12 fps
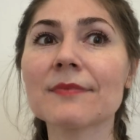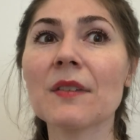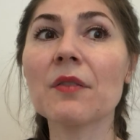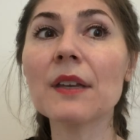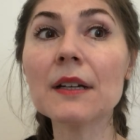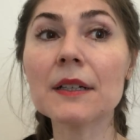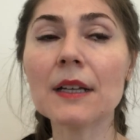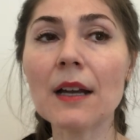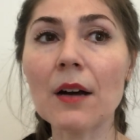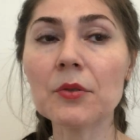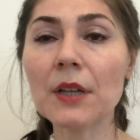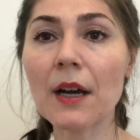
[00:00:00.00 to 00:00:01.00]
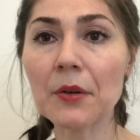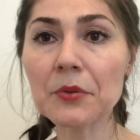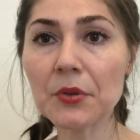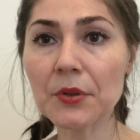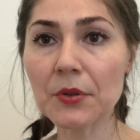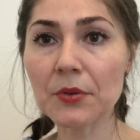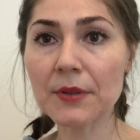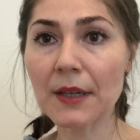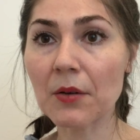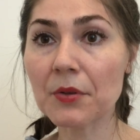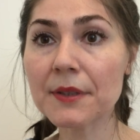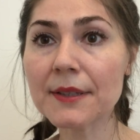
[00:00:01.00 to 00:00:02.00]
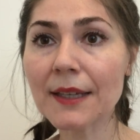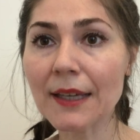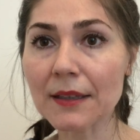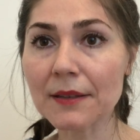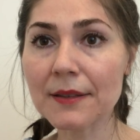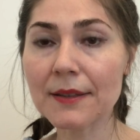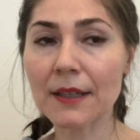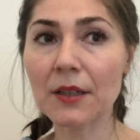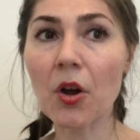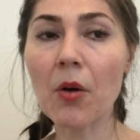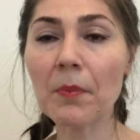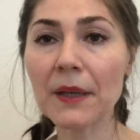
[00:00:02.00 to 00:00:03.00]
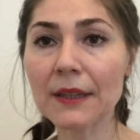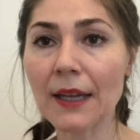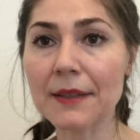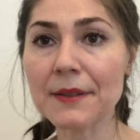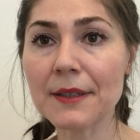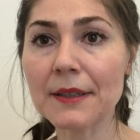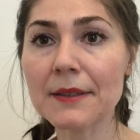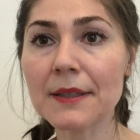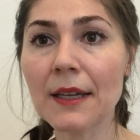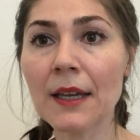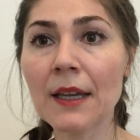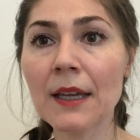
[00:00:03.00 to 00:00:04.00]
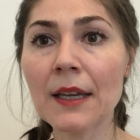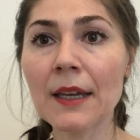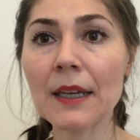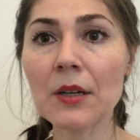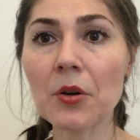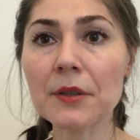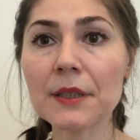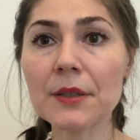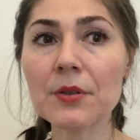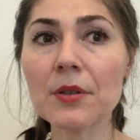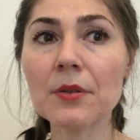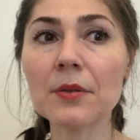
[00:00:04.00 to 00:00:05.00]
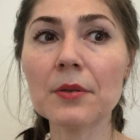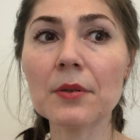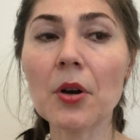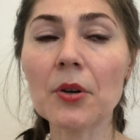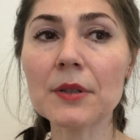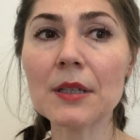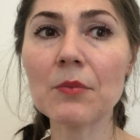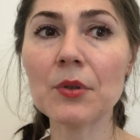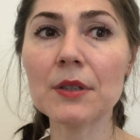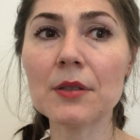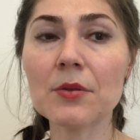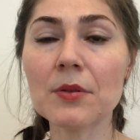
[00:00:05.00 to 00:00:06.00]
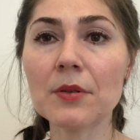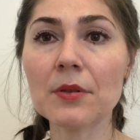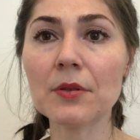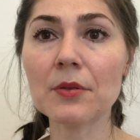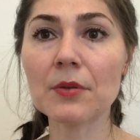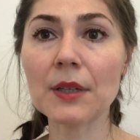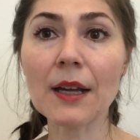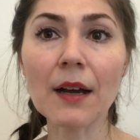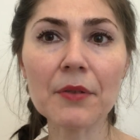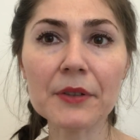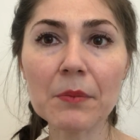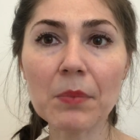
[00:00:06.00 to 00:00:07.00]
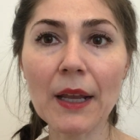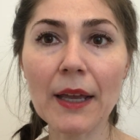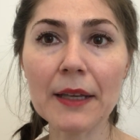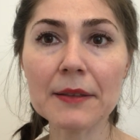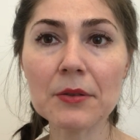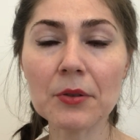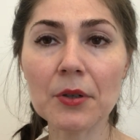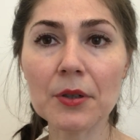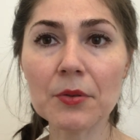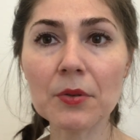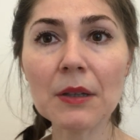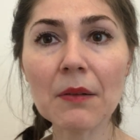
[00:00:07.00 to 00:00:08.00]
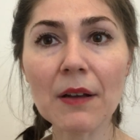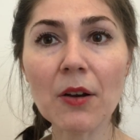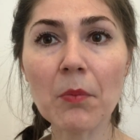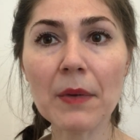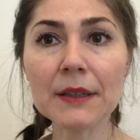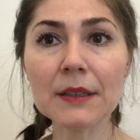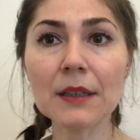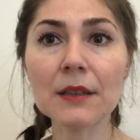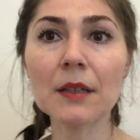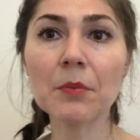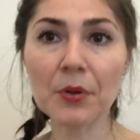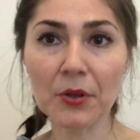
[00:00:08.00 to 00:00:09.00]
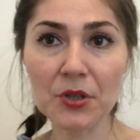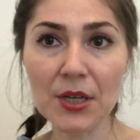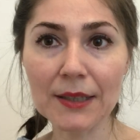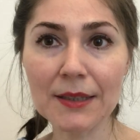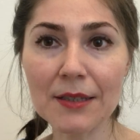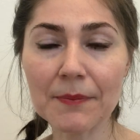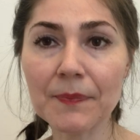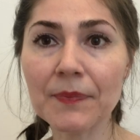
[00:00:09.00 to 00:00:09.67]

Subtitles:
figuring out how to use our skills and competences in order to contribute to recovery plans or new developmental projects.